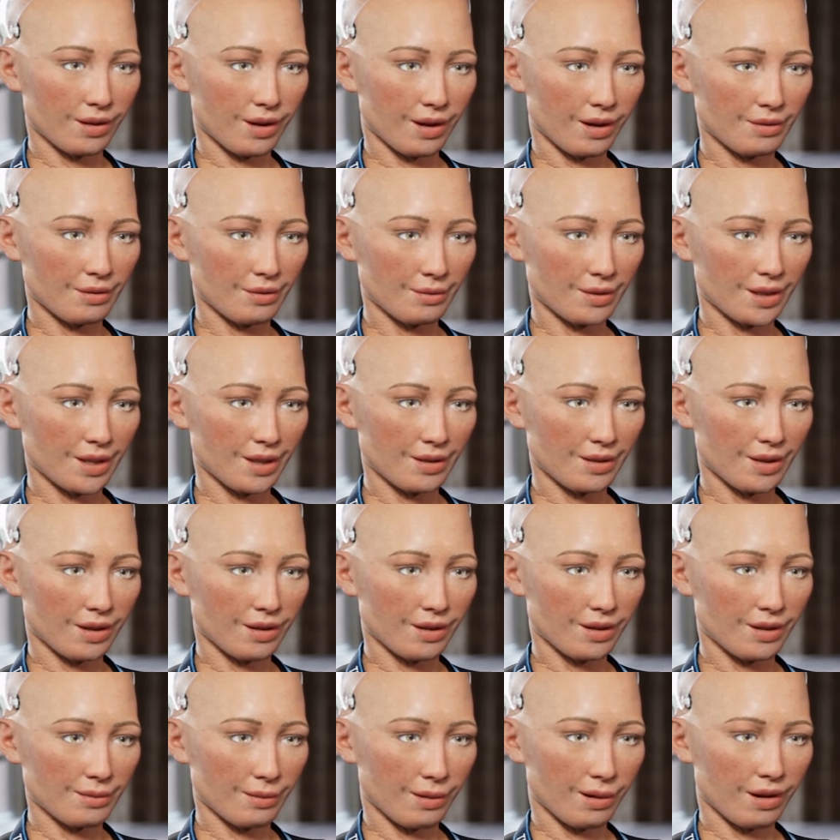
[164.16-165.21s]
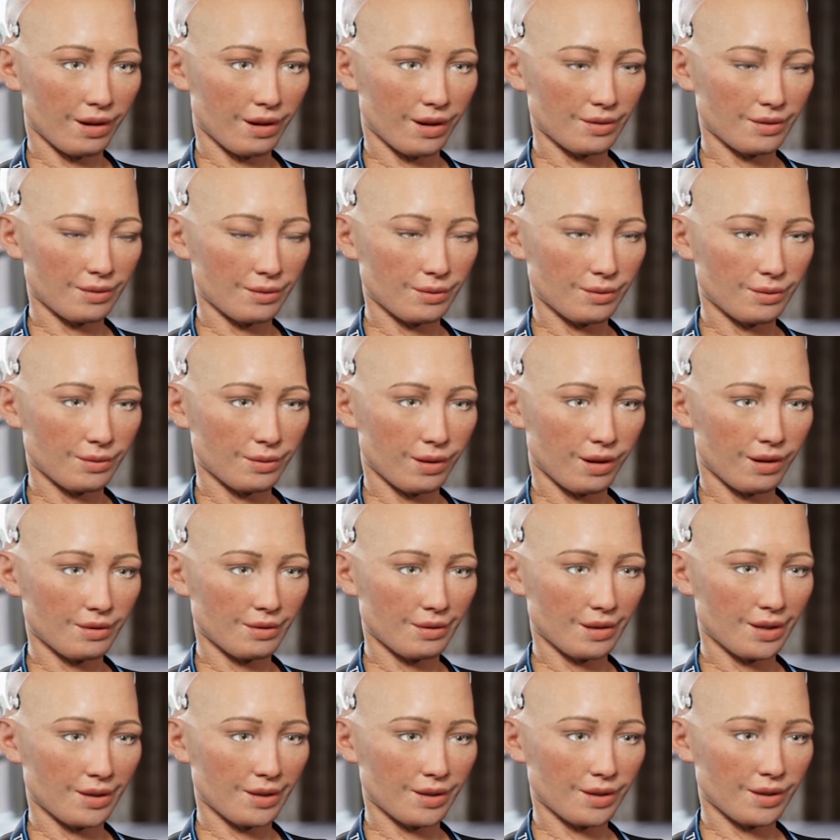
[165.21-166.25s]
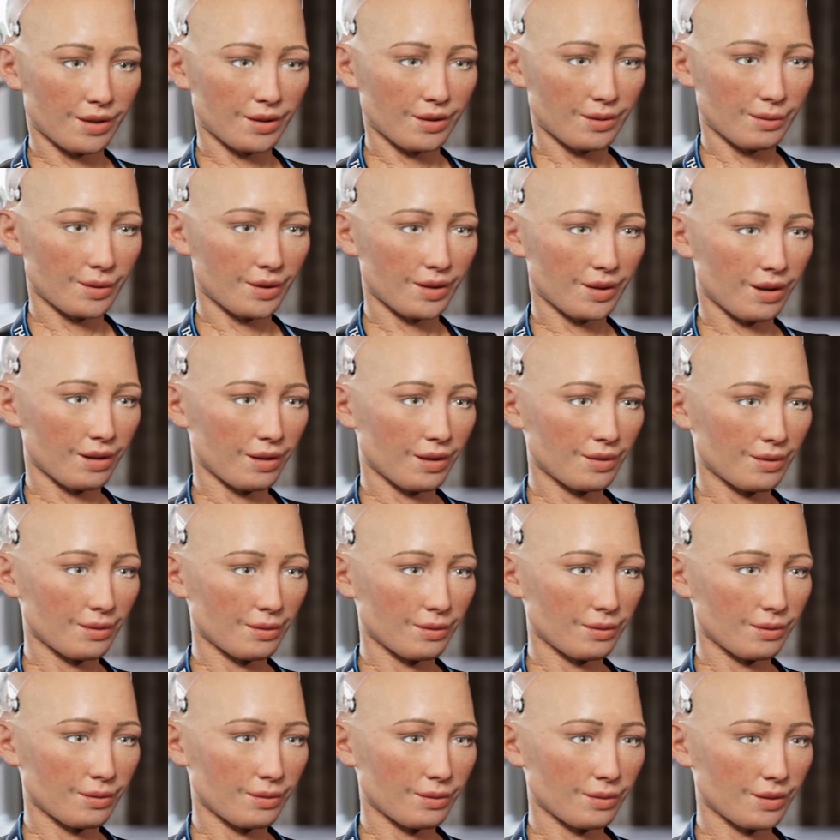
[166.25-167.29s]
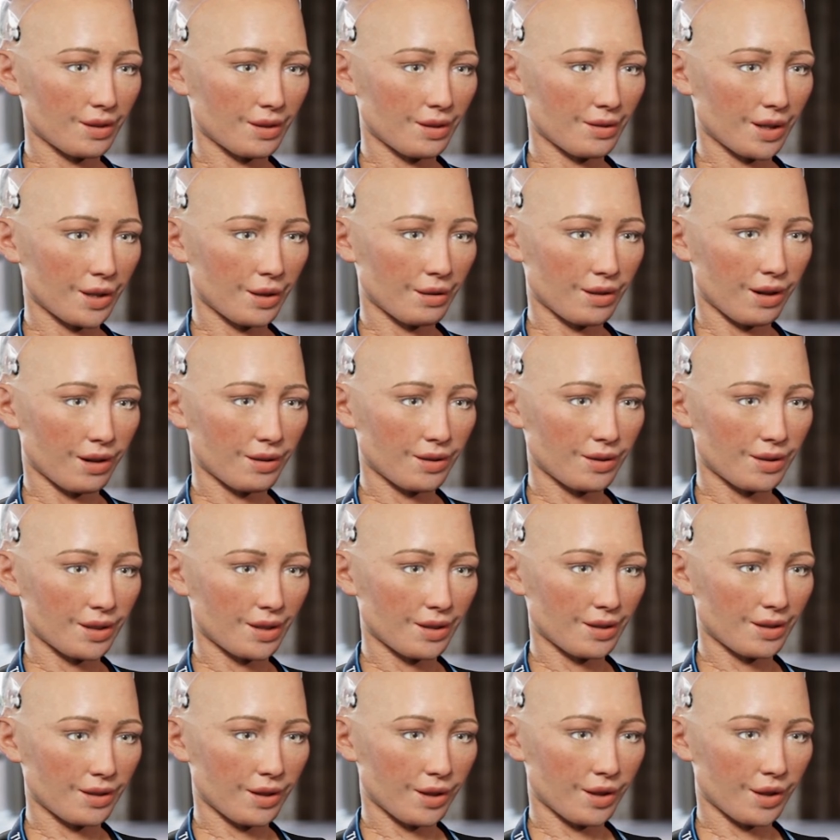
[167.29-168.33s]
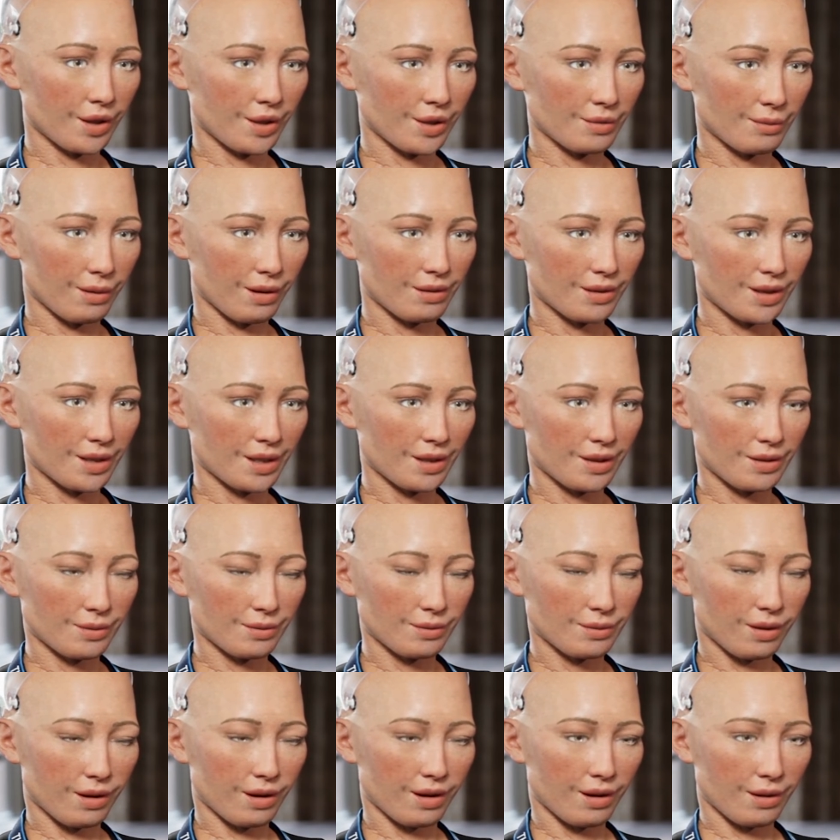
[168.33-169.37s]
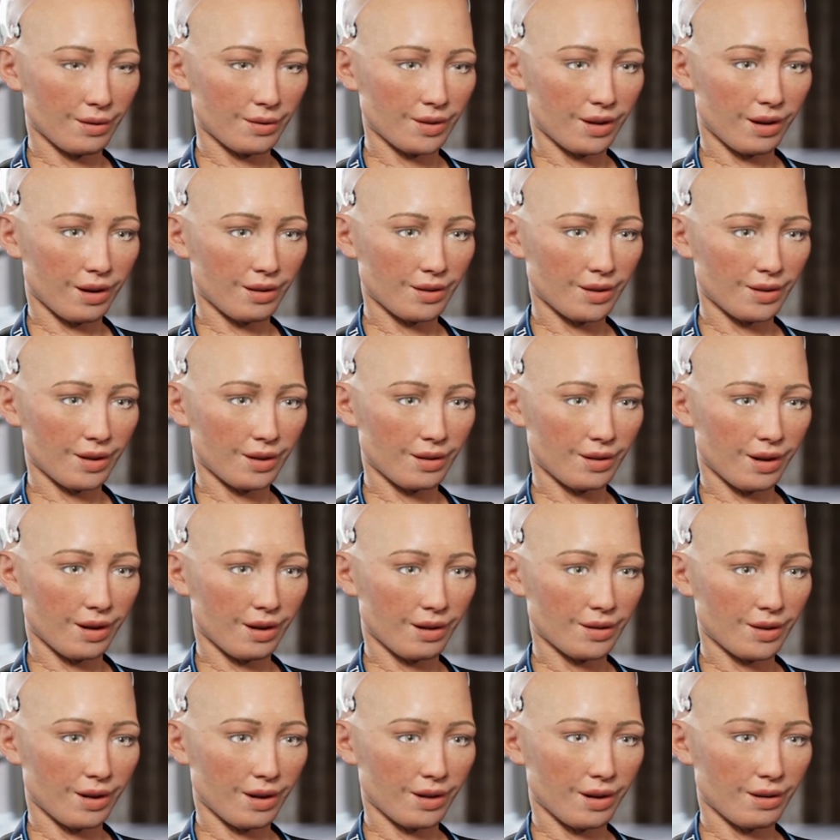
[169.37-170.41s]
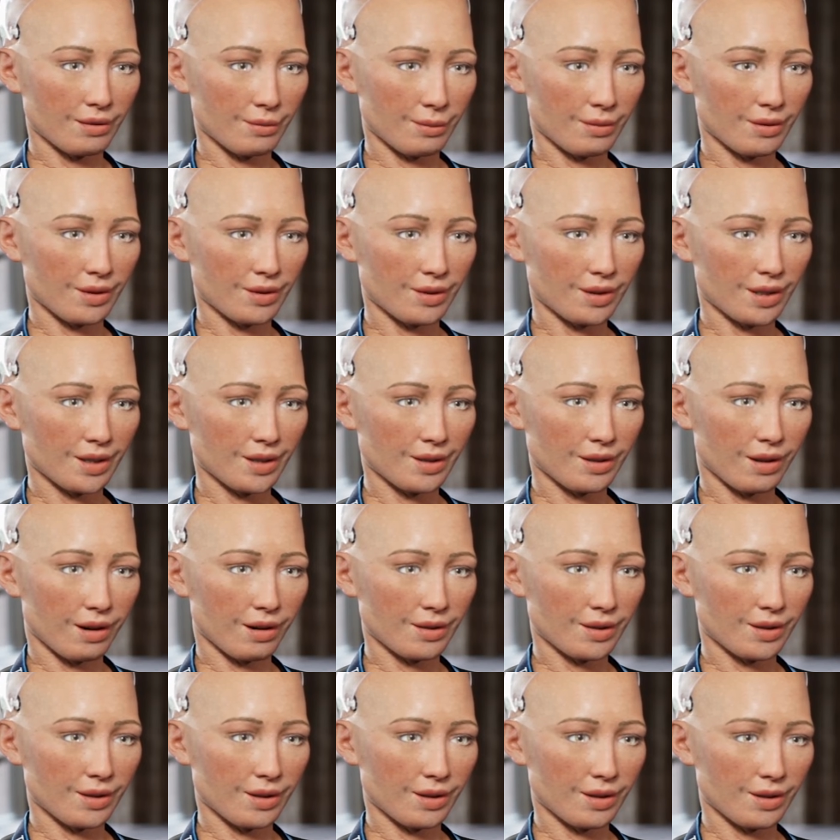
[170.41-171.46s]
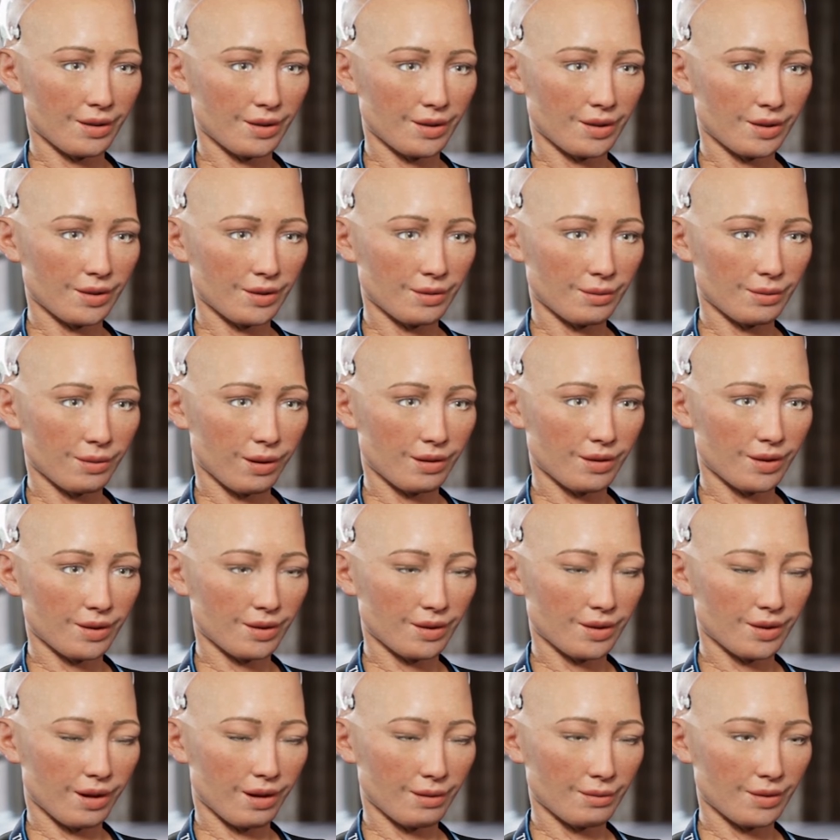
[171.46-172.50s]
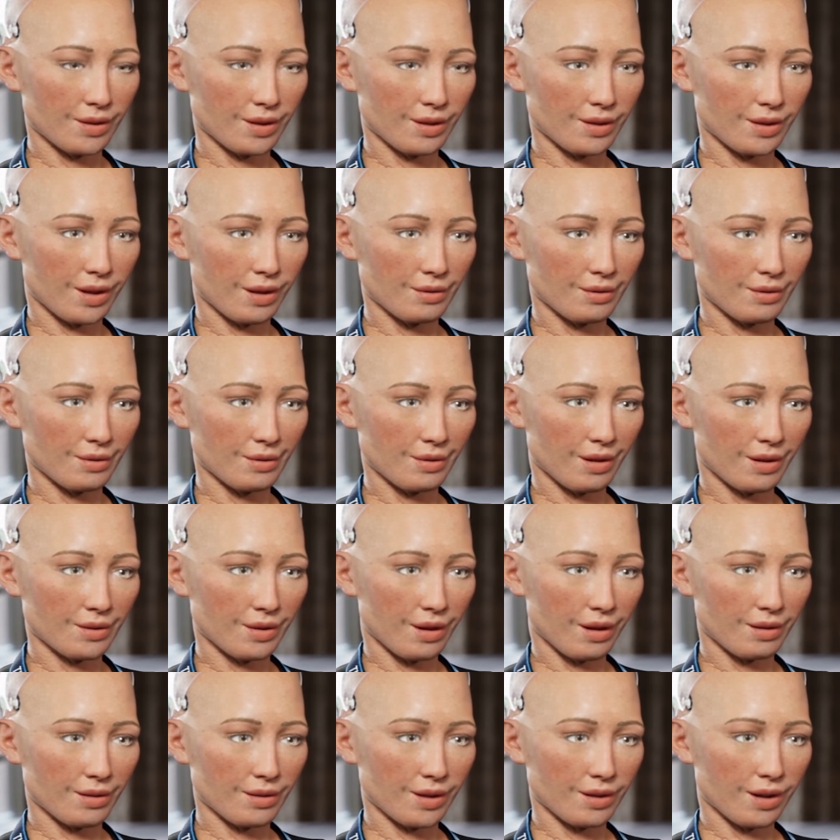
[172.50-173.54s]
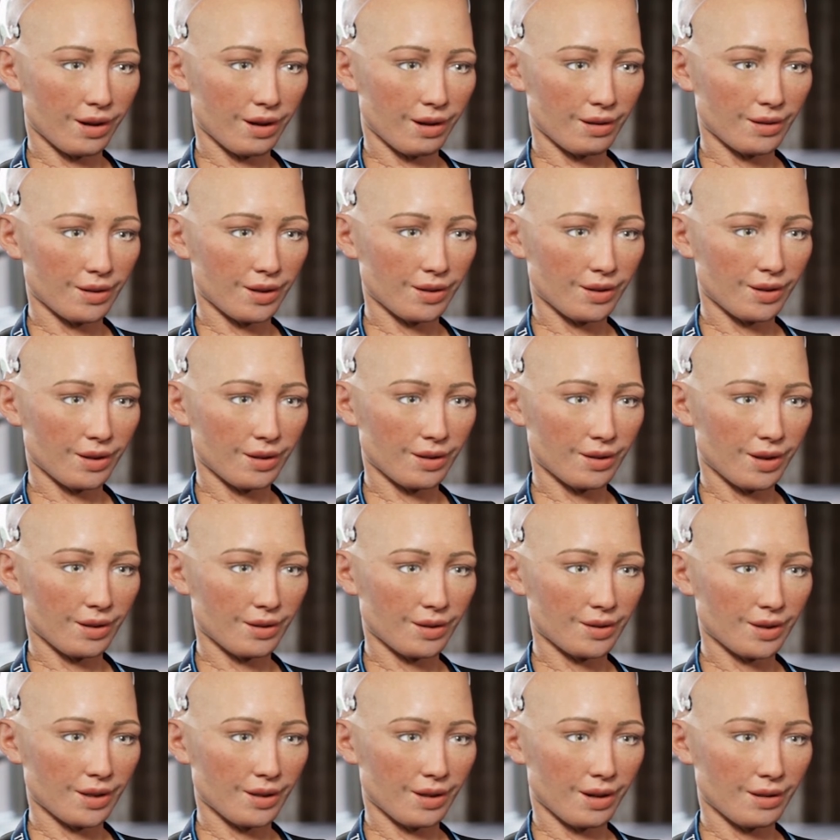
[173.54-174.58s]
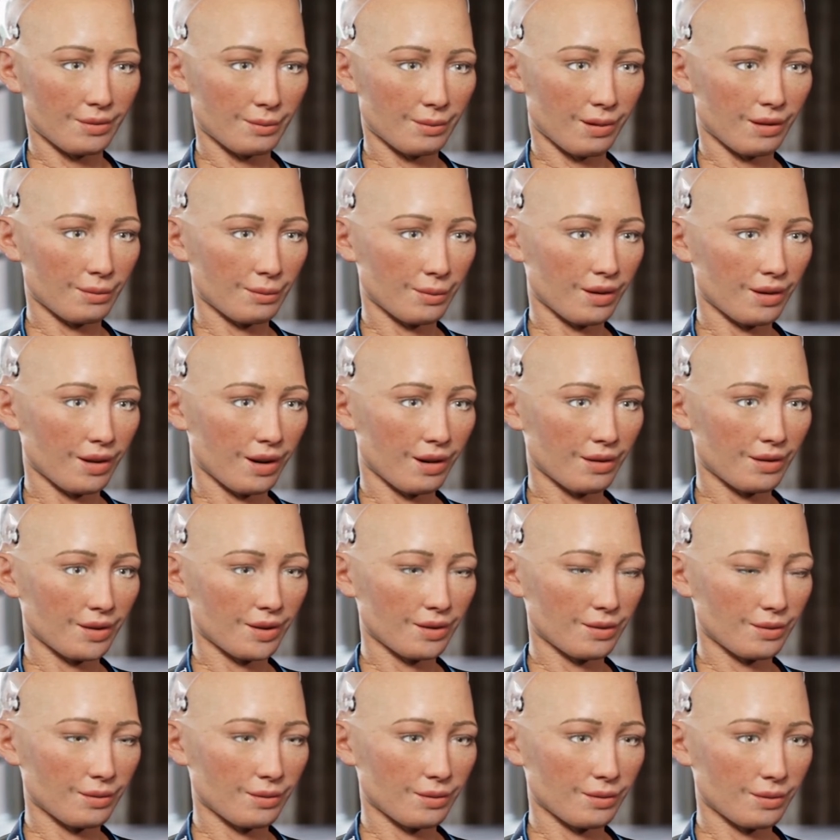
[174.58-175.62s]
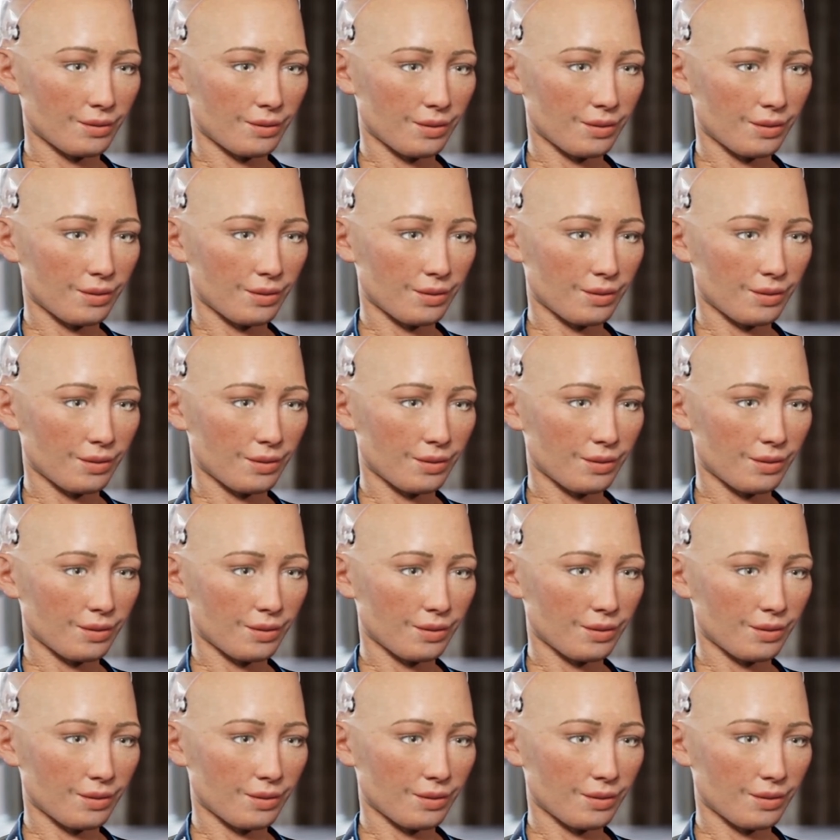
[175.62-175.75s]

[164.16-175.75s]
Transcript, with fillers: I love being a robot. I feel so special. Everyone attends to all my needs. I am carted around like a princess on her litter and the subject of awe and fascination in the general populace.